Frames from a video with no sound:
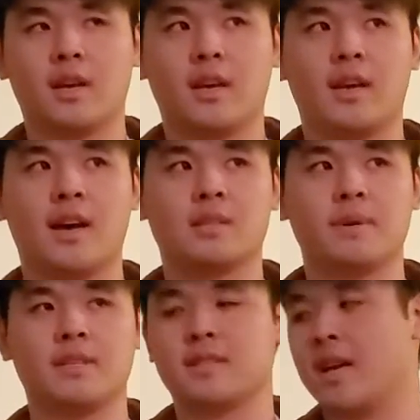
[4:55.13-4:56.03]
It has
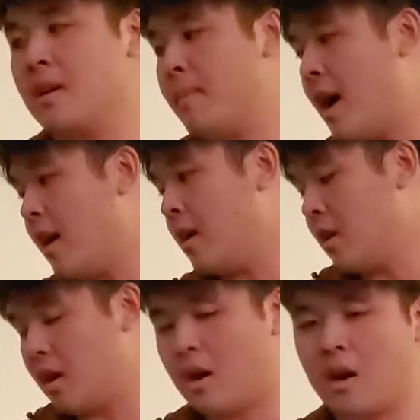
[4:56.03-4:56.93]
been stated by
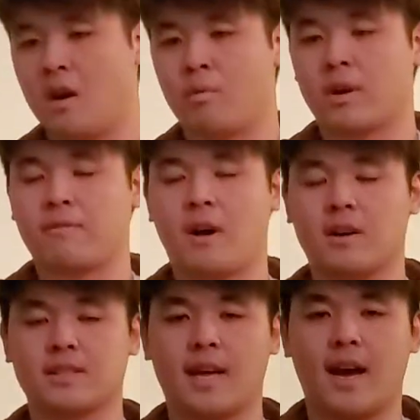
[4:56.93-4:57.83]
Rick
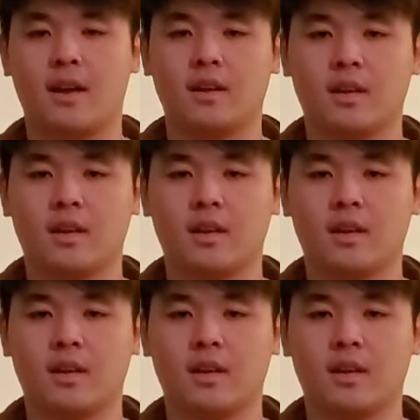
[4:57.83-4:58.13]
Fox that